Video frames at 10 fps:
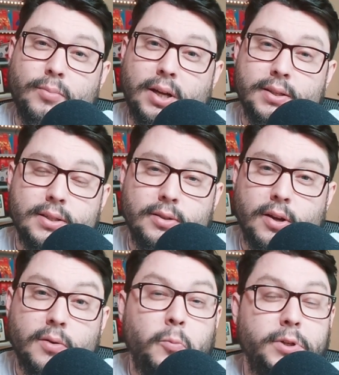months, you
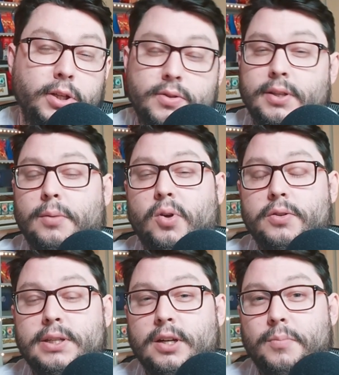know, when you're using the
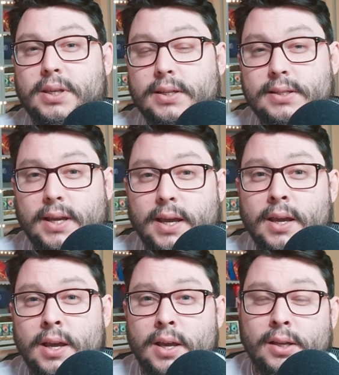bulk tier PSA.
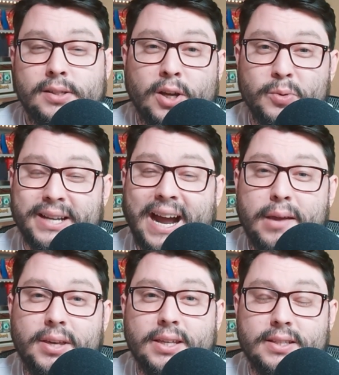So
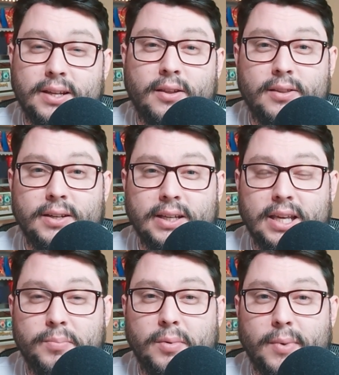timing is another thing to
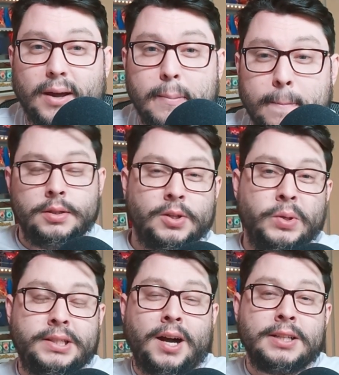keep in mind. So
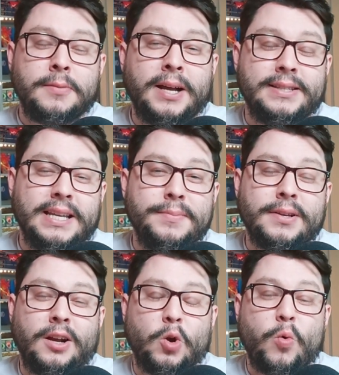we talked about tips
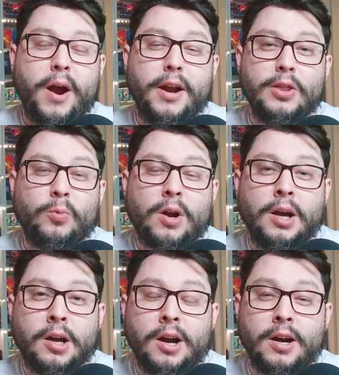on acquiring the
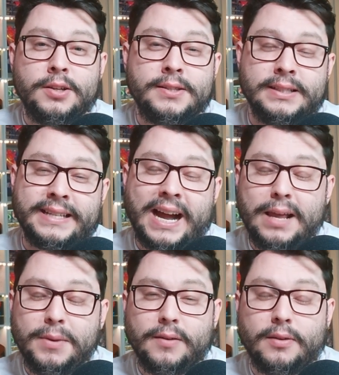raw cards, the
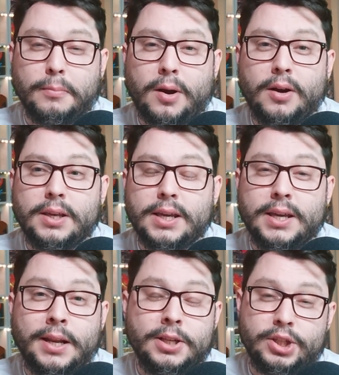timing of the
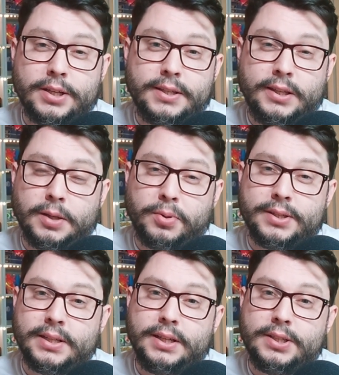market, adjusting the
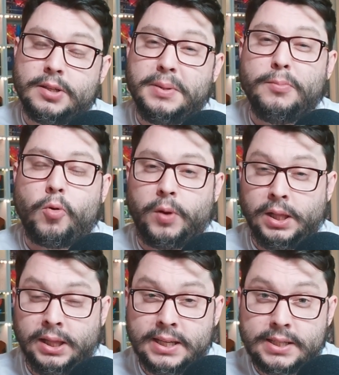percentage to be more
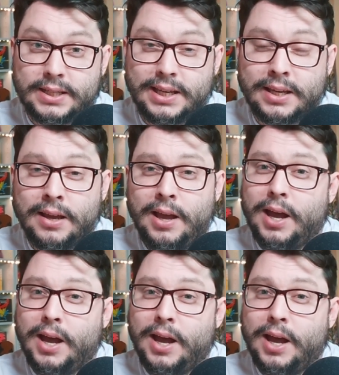realistic.